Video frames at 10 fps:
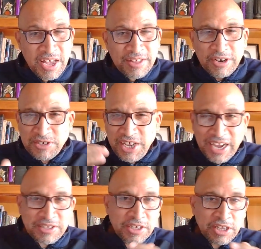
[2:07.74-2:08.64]
They're
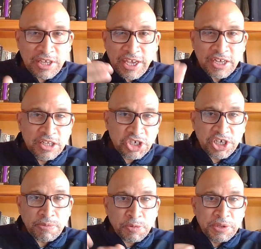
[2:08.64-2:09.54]
technically English
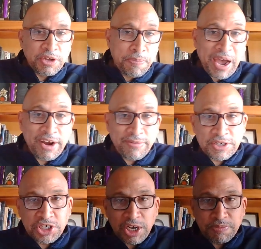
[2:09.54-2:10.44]
ships, but they're pirate
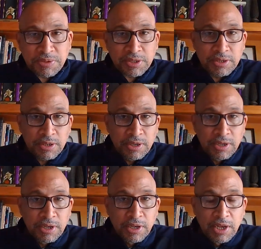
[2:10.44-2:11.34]
ships.
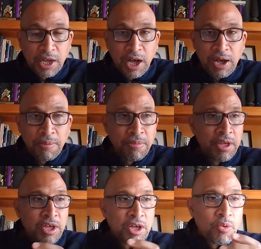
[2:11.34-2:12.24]

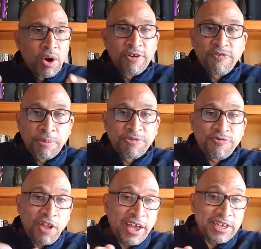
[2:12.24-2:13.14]
One of them's
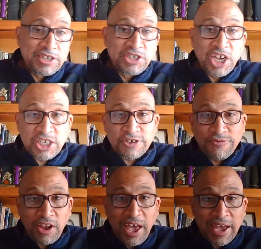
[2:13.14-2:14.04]
flying a Dutch
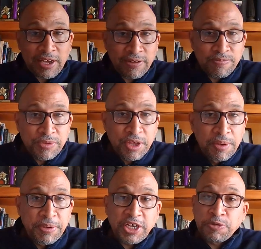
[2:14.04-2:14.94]
flag,
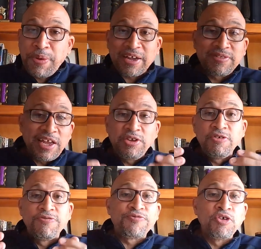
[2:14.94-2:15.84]
because back then
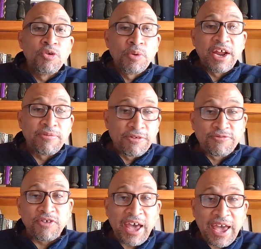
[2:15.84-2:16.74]
you flew whatever
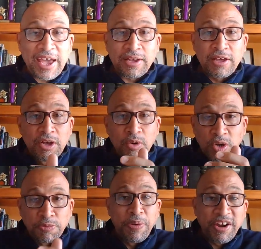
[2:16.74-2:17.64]
flag
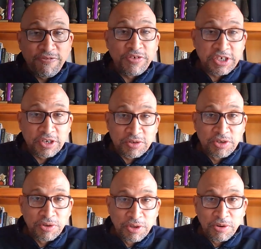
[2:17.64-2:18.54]
was beneficial to
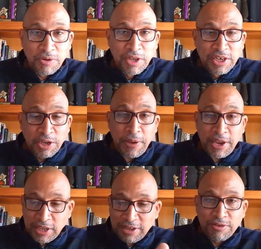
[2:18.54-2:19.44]
you,
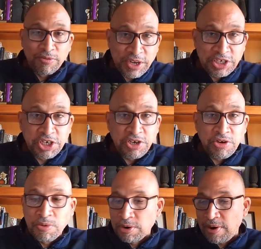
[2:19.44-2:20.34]
depending on the region
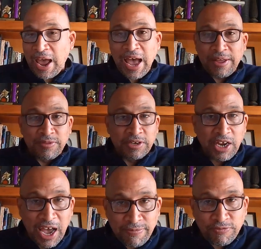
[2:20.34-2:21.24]
you were at, the
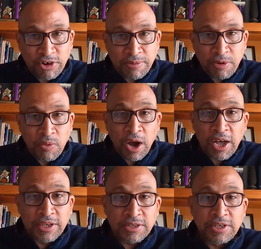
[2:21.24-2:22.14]
time frame it
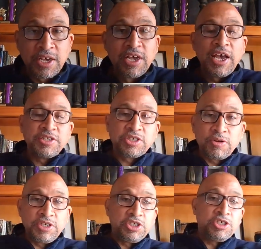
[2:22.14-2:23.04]
was. And so
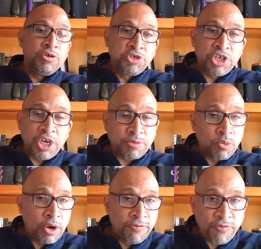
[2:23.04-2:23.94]
these two ships,
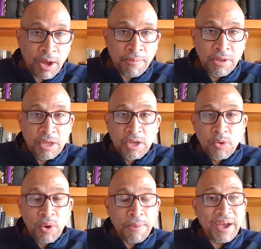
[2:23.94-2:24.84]
one of them
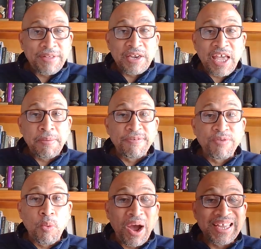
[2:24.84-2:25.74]
went by the name of the
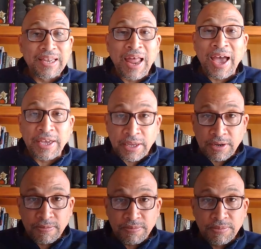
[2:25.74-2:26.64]
White Lion.
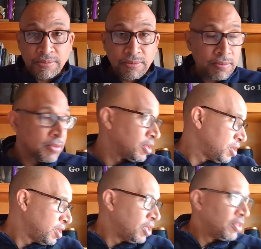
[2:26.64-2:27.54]

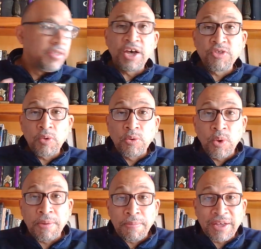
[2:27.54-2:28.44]
The other one
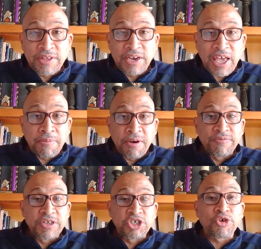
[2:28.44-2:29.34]
went by the name of
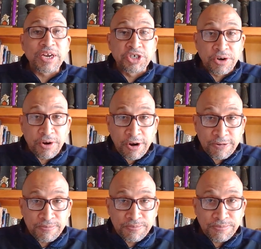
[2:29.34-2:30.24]
the Treasurer.
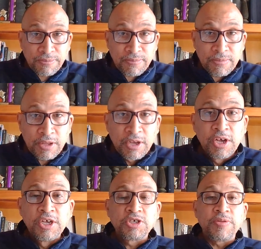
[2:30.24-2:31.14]

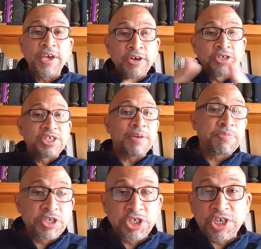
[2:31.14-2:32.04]
So they intercept
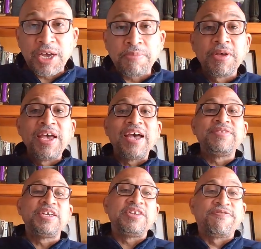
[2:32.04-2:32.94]
this ship and
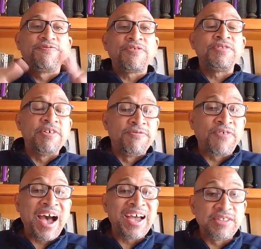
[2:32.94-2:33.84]
they
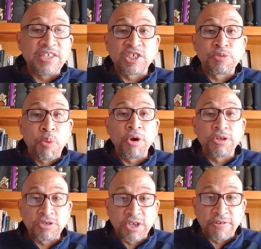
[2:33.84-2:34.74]
divide the
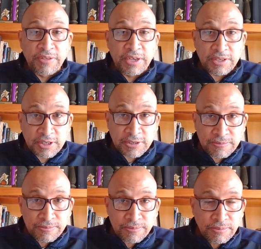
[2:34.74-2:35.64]
spoils of this,
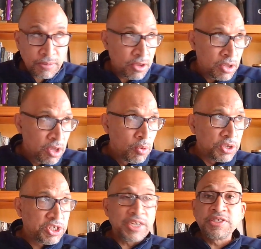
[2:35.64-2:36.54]

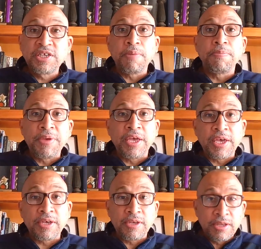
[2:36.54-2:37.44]
which ends up
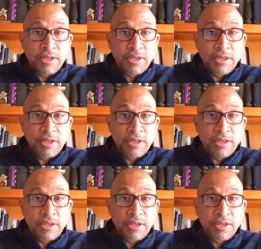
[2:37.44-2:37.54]
being